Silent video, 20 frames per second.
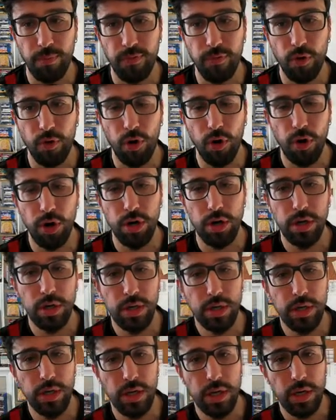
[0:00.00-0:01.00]
4
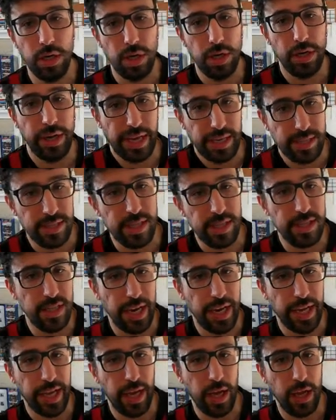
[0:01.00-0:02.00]
next
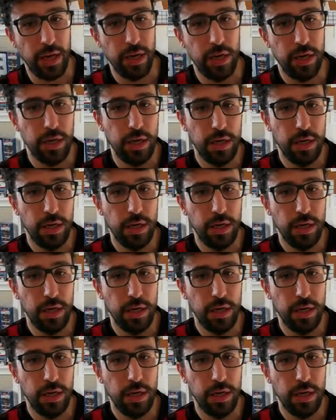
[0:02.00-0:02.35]
season again.